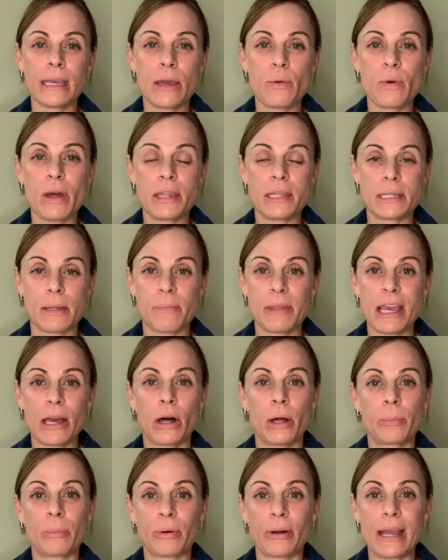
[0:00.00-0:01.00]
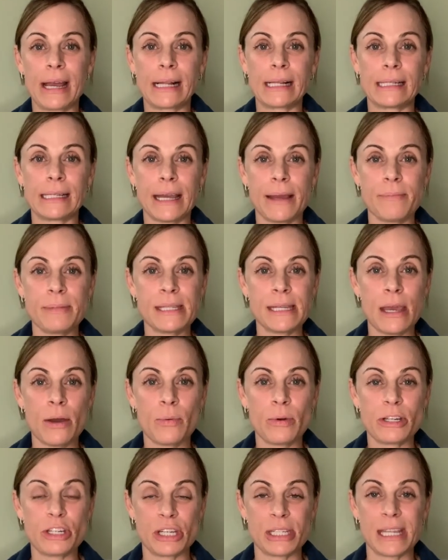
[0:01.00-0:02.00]
with something called preeclampsia,
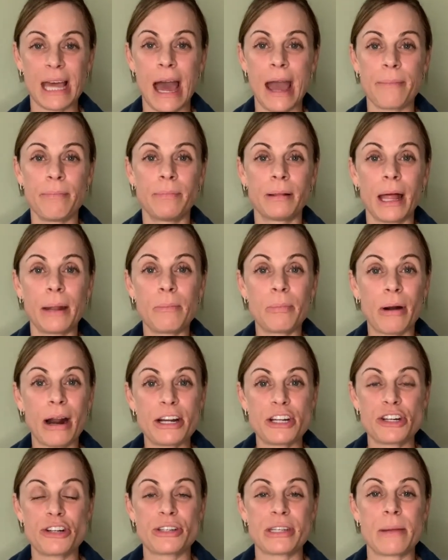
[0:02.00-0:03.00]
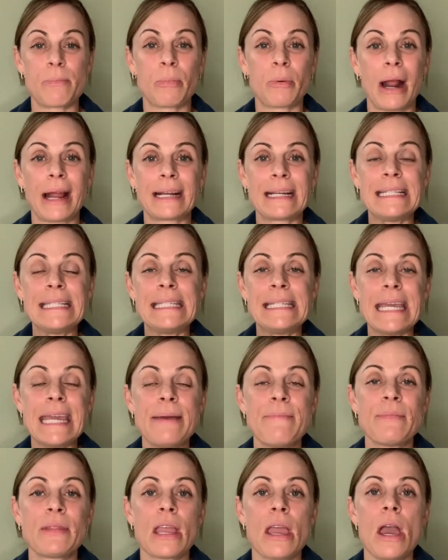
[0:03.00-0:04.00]
which is high blood pressures in pregnancy.
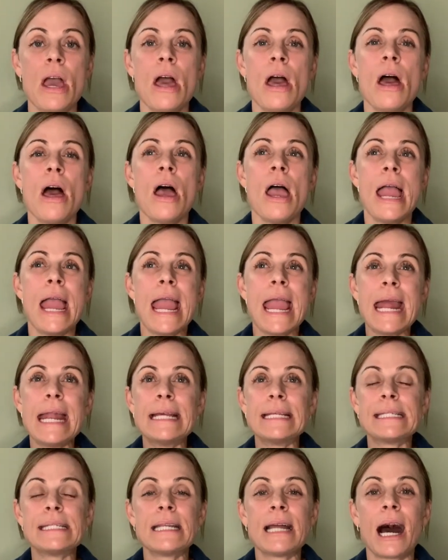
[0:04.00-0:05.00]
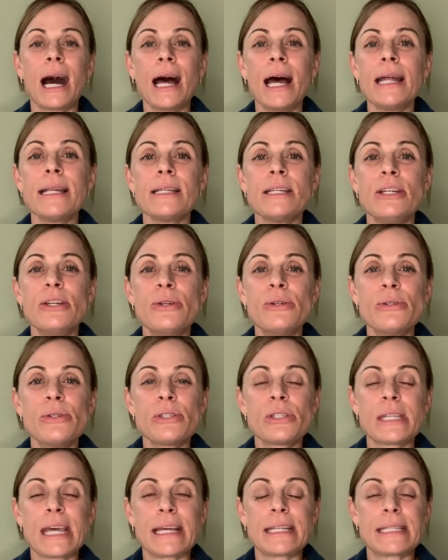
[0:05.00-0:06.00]
It is not
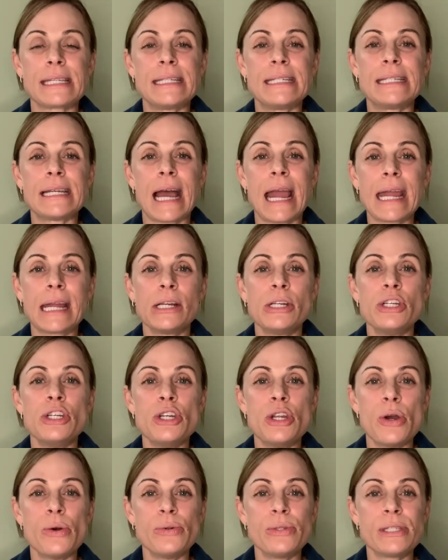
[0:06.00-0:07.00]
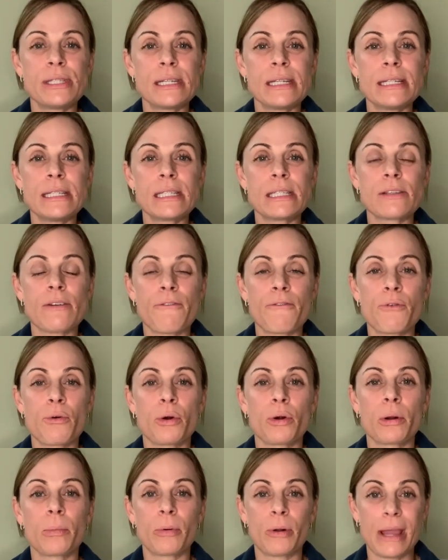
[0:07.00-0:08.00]
used as a diagnosis
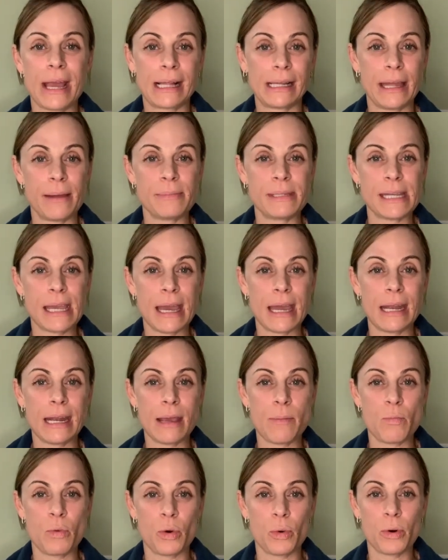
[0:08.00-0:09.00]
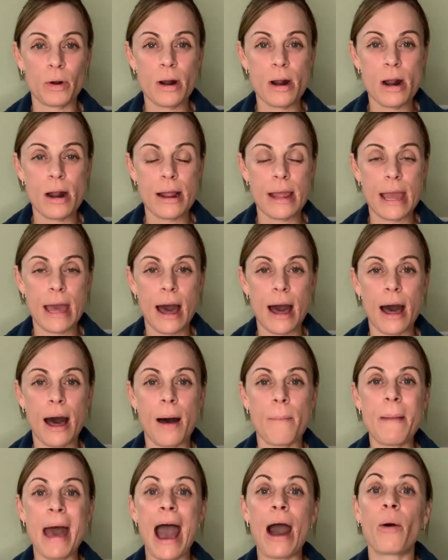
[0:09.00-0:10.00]
for preeclampsia anymore.
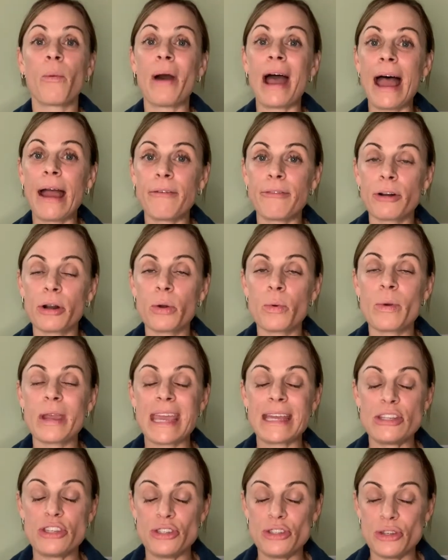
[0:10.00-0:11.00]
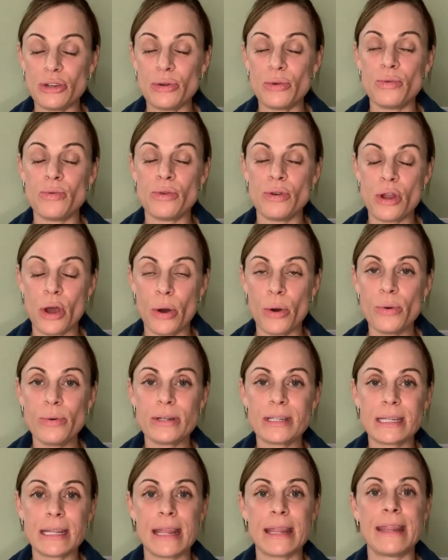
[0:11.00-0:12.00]
However, we do
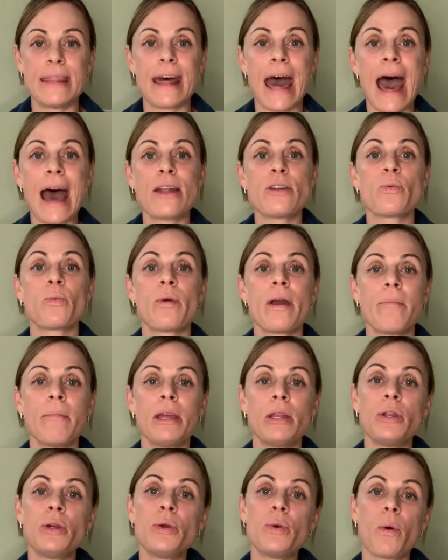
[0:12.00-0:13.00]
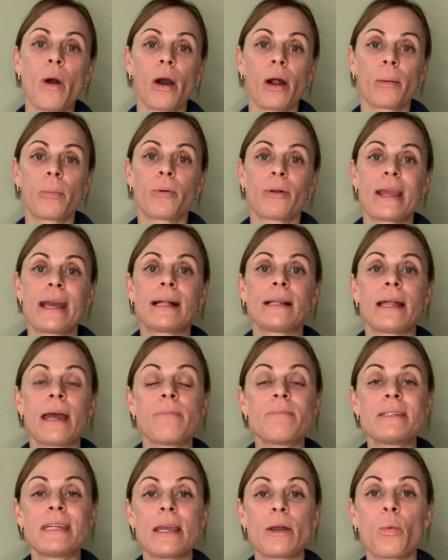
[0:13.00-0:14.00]
note that women who are
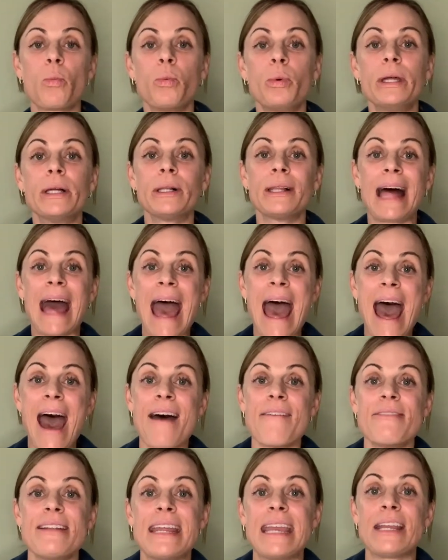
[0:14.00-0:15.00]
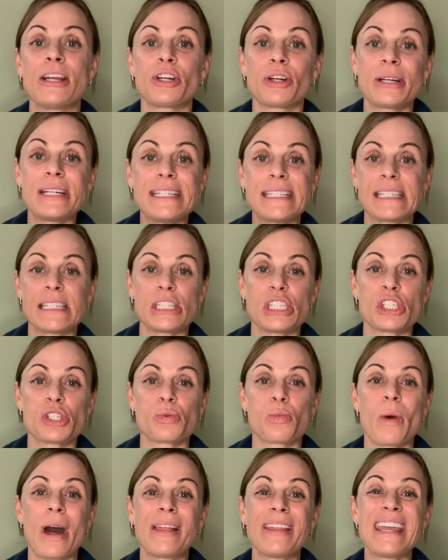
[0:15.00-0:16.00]
preeclamptic will have an increase in
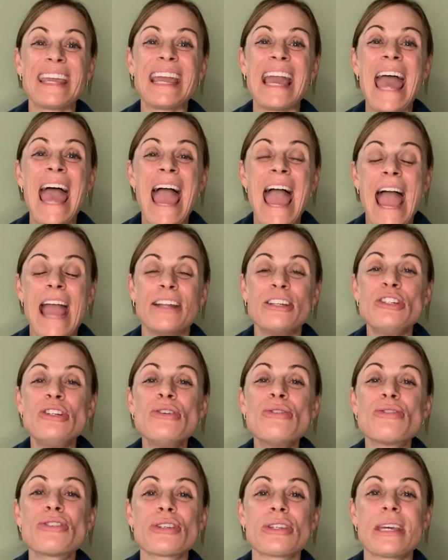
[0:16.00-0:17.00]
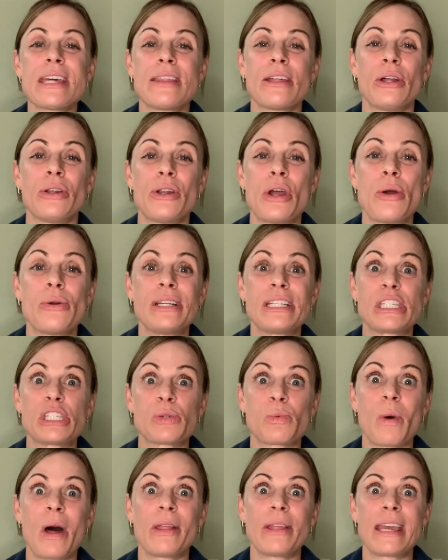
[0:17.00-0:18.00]
swelling, and usually they'll notice
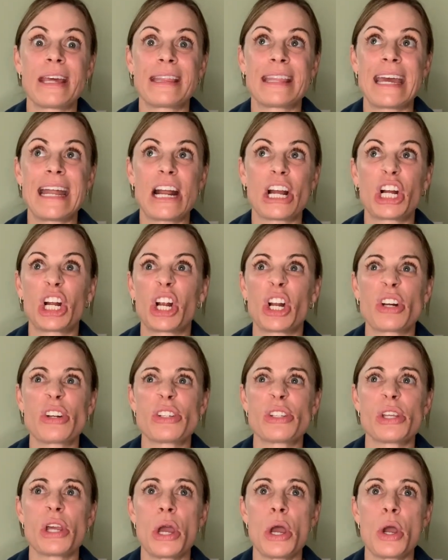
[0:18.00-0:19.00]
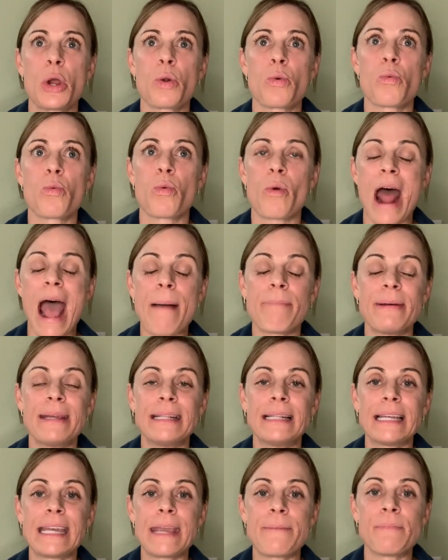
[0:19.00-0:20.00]
swelling that occurs
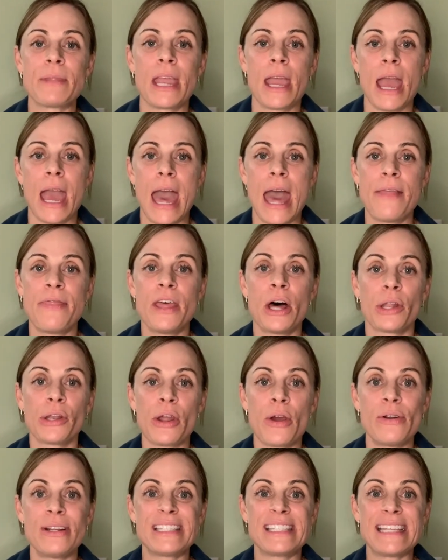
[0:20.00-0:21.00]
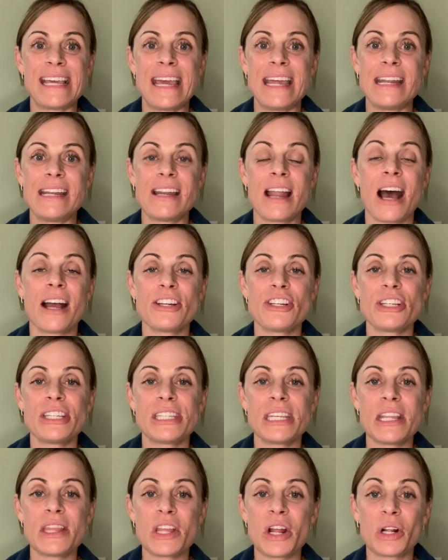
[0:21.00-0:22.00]
rapidly. And they'll notice it not just
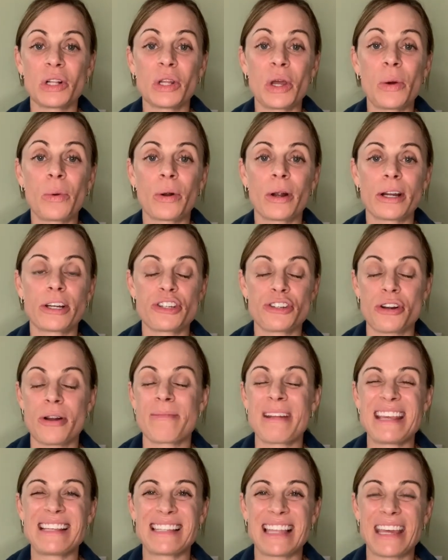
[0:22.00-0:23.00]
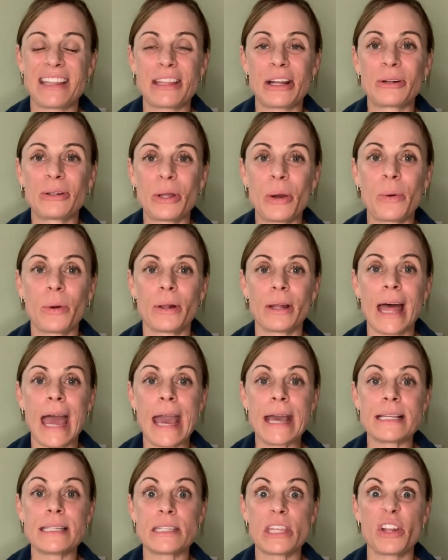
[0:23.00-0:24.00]
in their lower extremities, like their lower
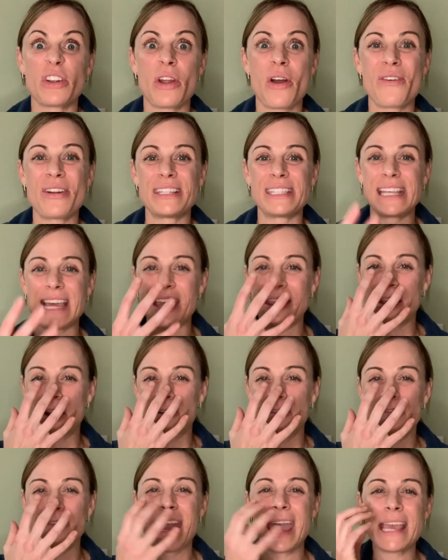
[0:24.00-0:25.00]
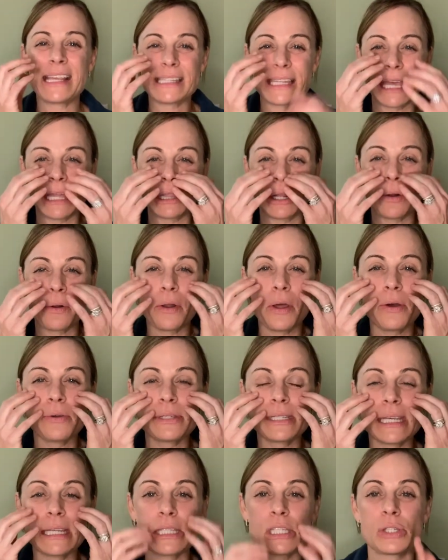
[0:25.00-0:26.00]
legs, they'll notice it in their face, like their nose
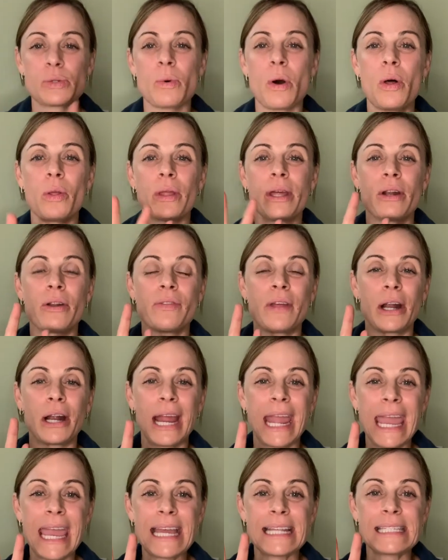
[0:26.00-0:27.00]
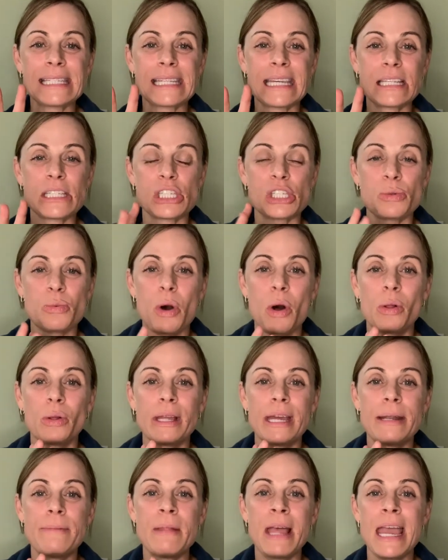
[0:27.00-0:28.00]
gets swollen, their hands get
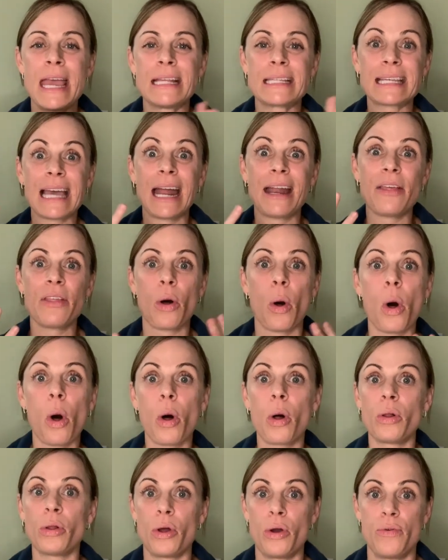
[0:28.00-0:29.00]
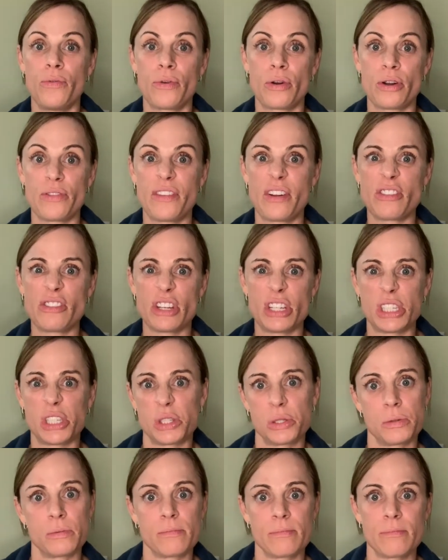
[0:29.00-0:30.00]
swollen. It's kind of all over. They're
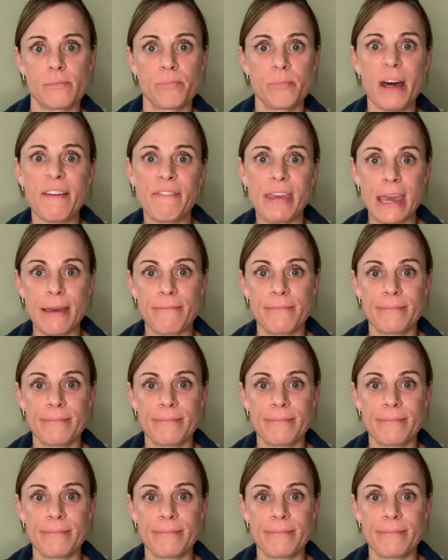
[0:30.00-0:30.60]
just puffy.